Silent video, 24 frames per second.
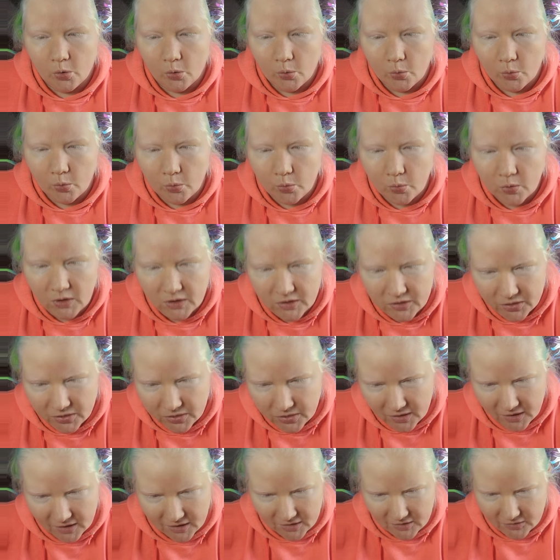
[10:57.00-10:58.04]
With
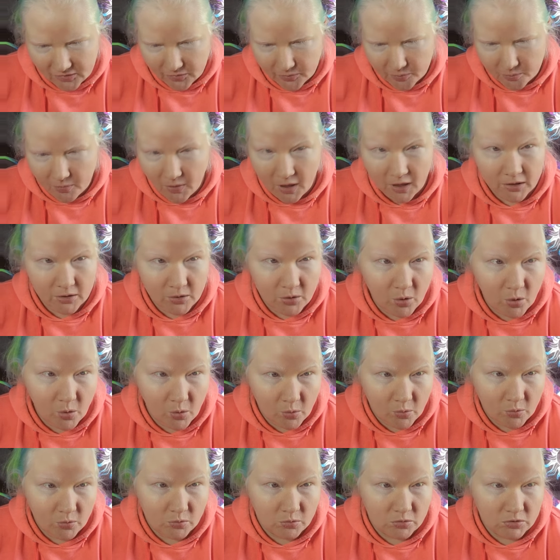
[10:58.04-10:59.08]
this, my
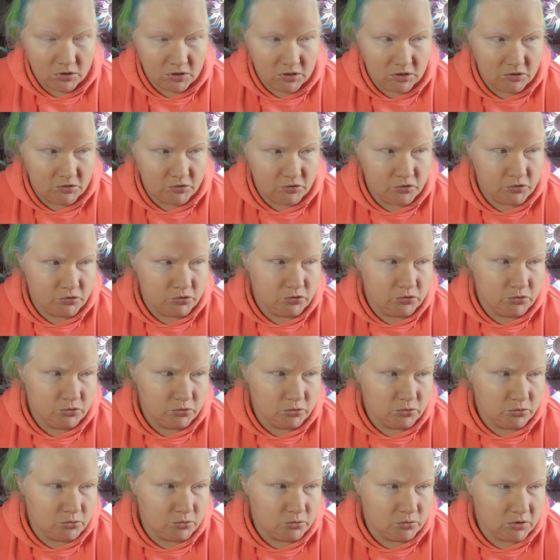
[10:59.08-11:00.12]
goal is
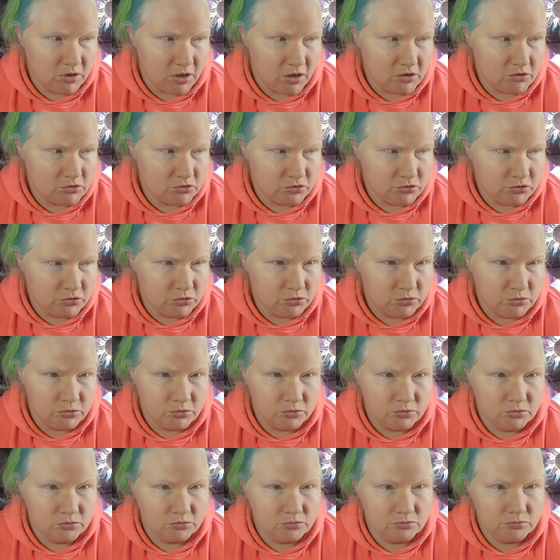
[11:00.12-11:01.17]
to get
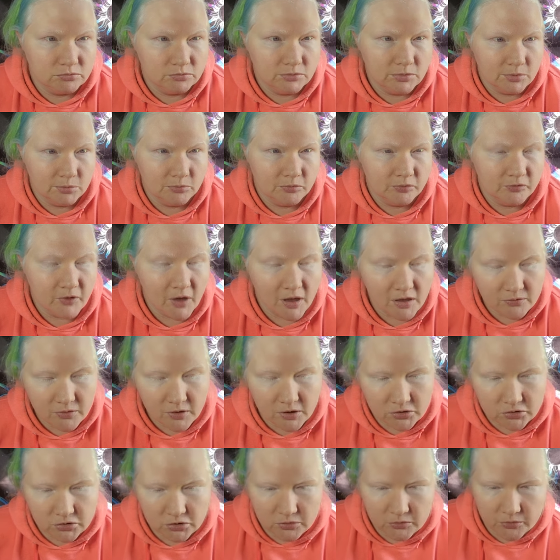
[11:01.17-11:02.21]
to mm,
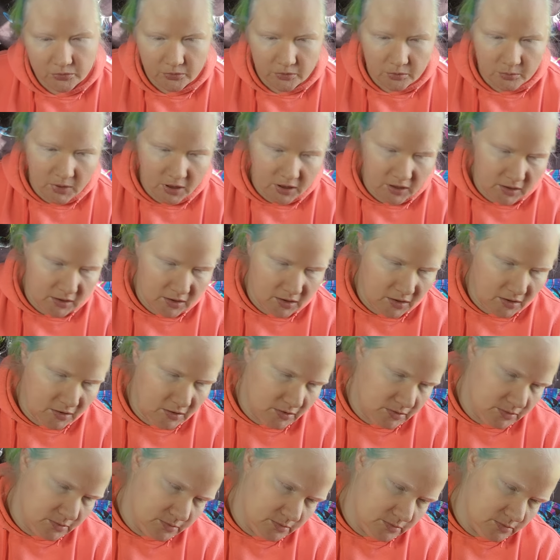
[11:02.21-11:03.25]
500 for my
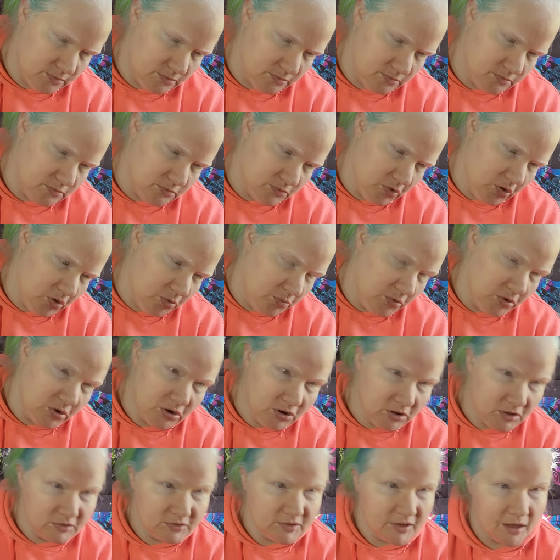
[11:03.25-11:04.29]
um,
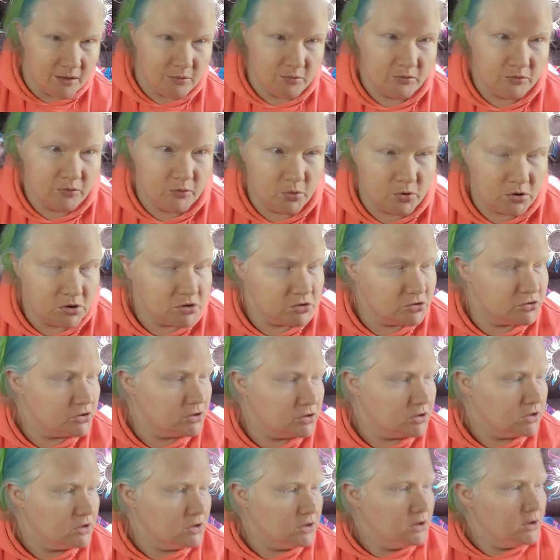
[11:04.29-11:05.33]
community tab, of course
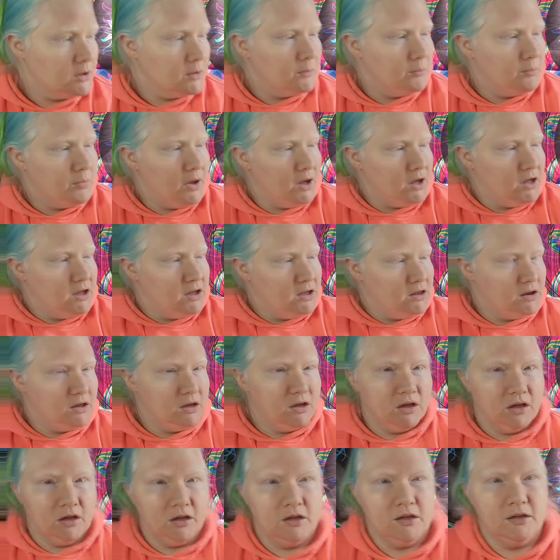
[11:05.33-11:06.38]
but
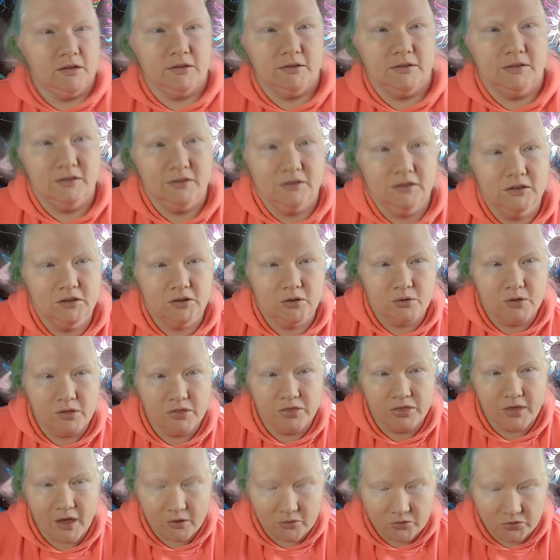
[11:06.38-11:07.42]
uh, you know, a
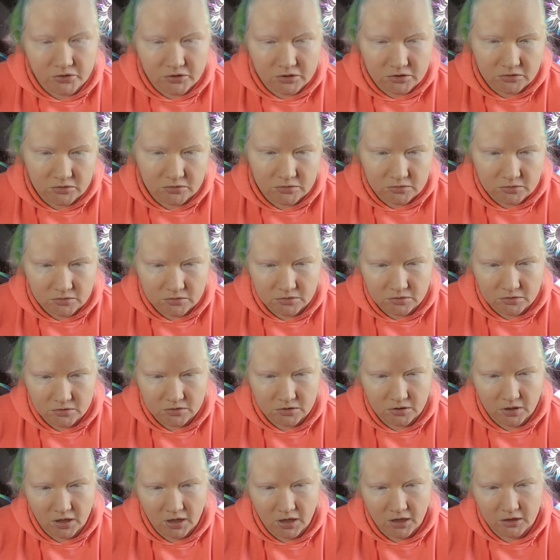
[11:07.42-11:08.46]
thousand
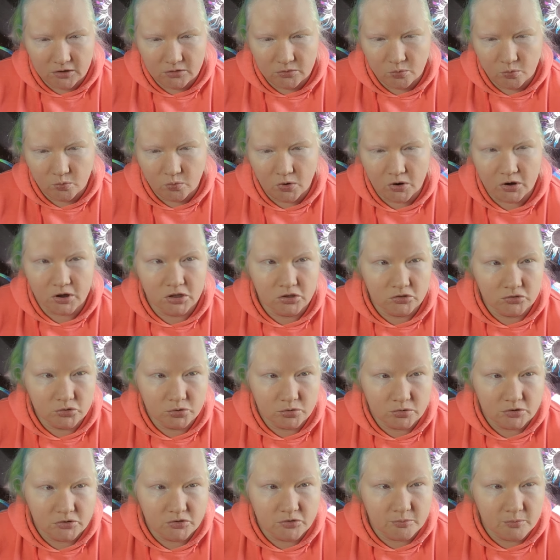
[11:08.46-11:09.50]
and working
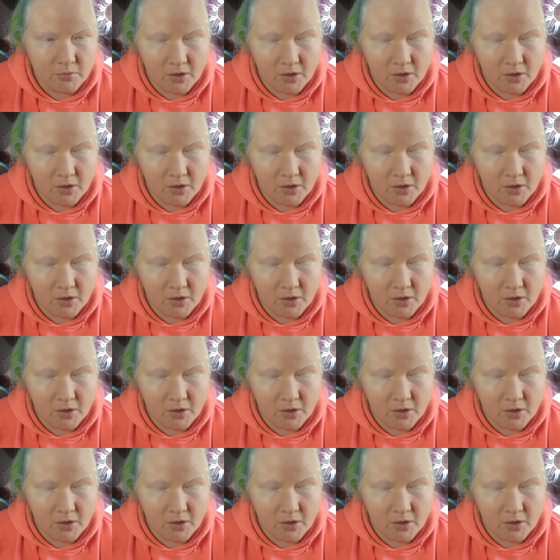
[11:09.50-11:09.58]
towards